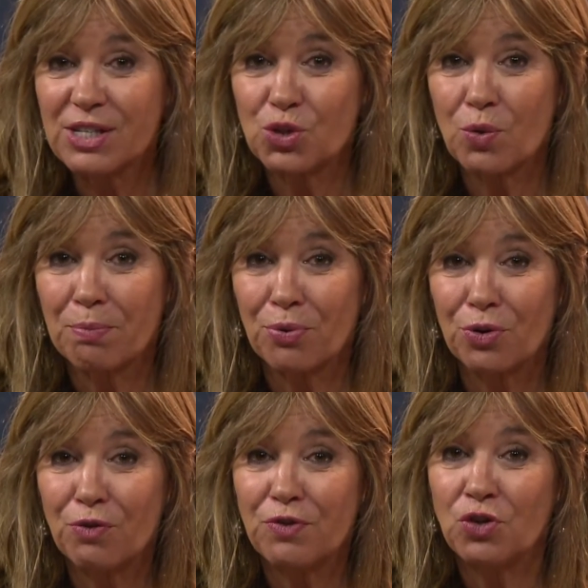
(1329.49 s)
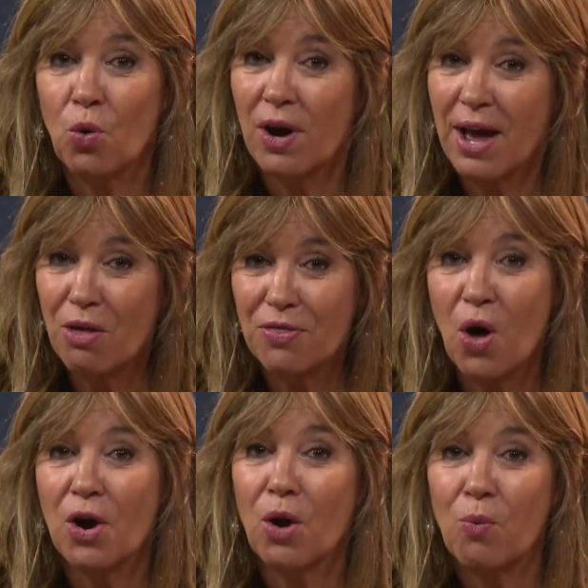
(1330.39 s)
ways to improve your health
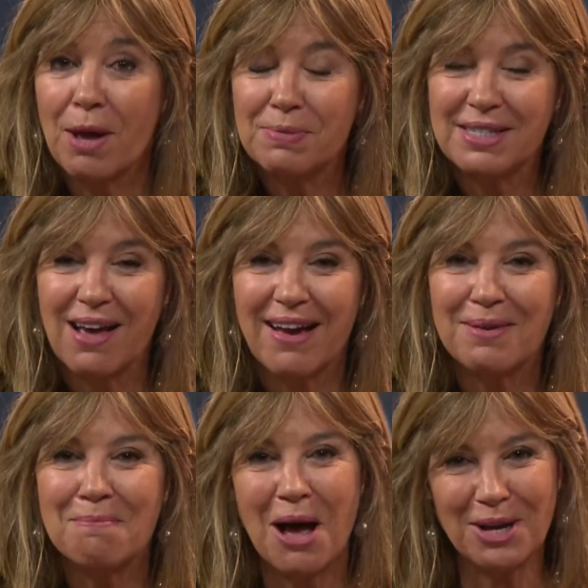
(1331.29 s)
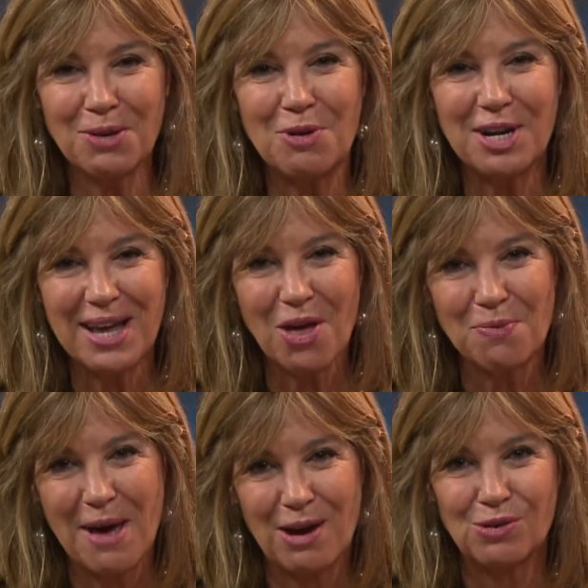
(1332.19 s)
on our website,
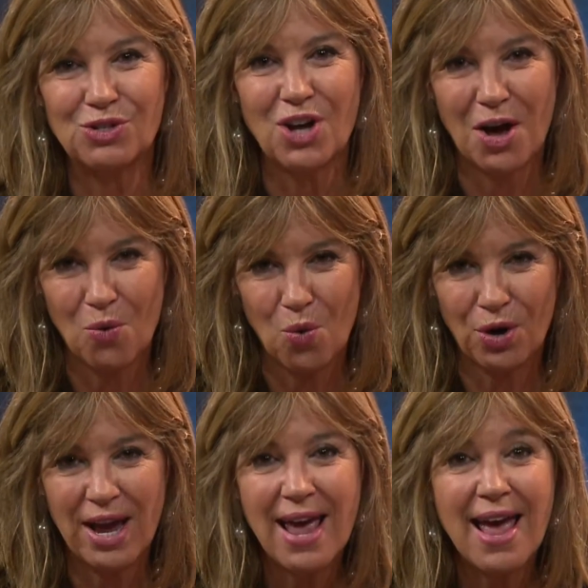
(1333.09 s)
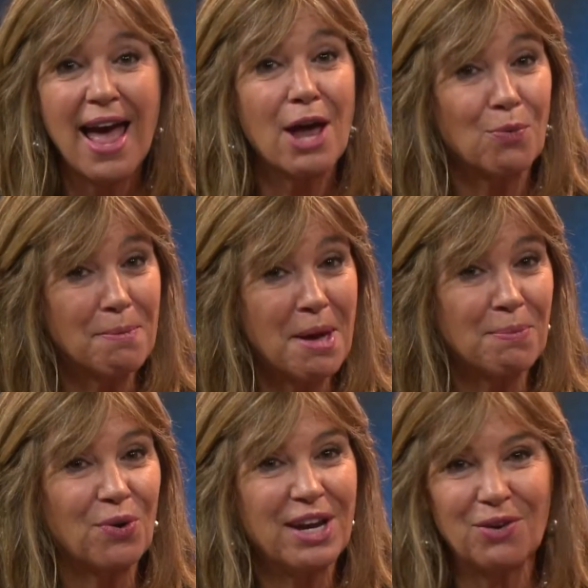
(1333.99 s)
mycommunityhealthmatters.org. And
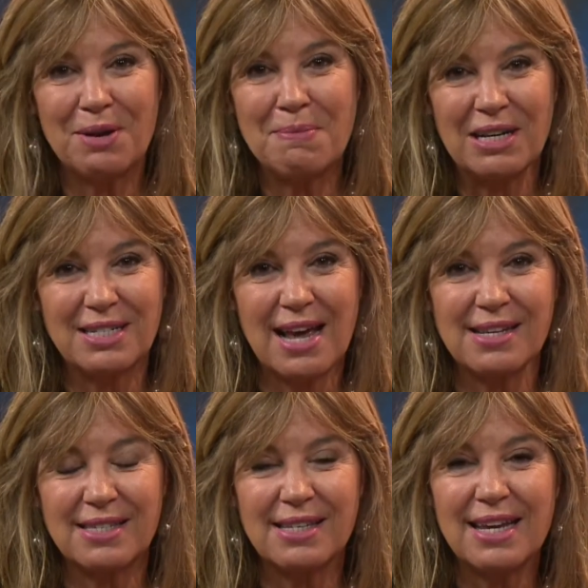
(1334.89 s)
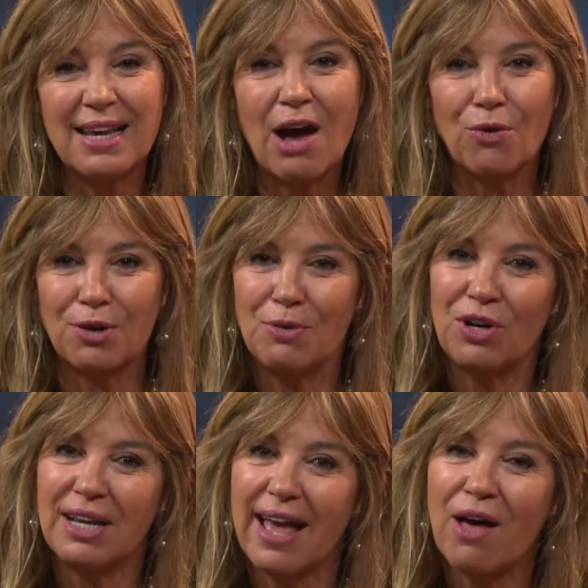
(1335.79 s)
remember, here in Middle Tennessee, our
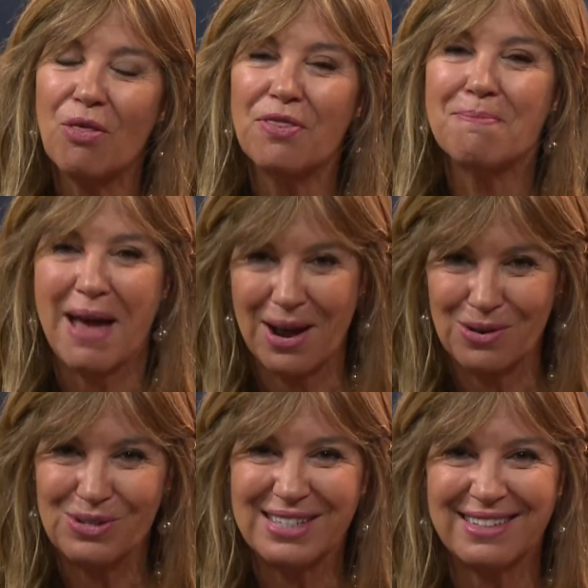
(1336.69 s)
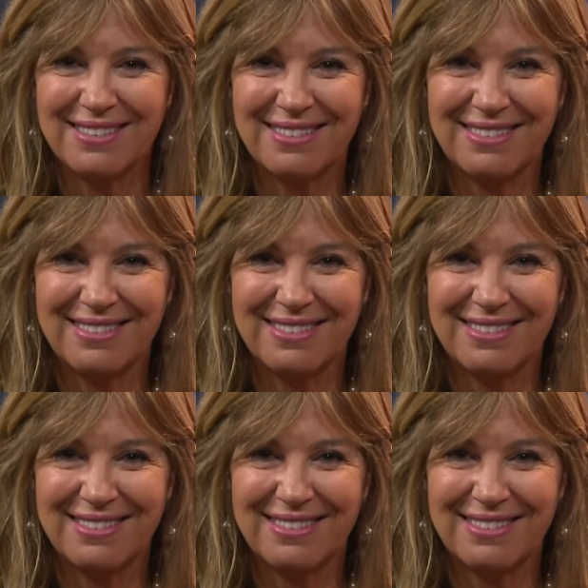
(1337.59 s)
community health matters.